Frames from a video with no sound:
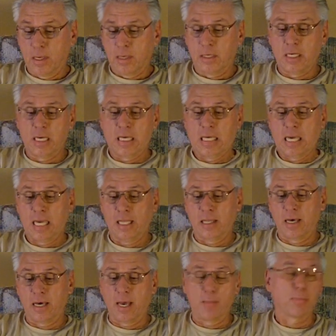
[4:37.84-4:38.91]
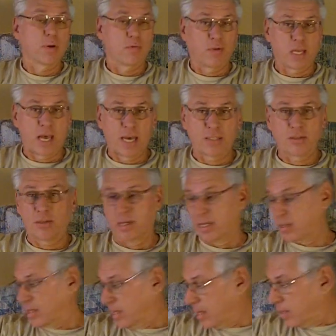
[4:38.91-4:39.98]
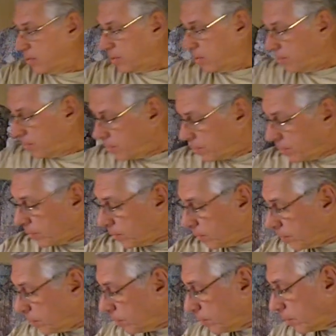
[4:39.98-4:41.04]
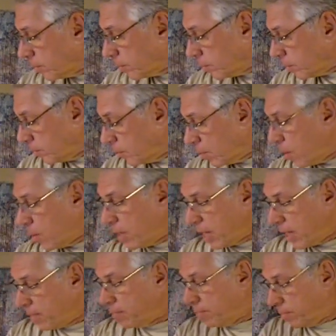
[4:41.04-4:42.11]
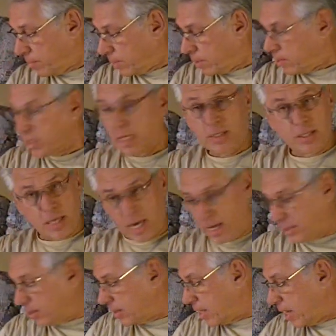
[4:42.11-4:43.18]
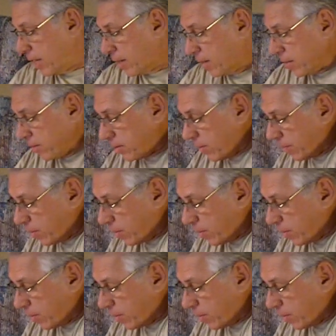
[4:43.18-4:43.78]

the Aguila hypervelocities in it. Oh yeah, CCI Stingers, of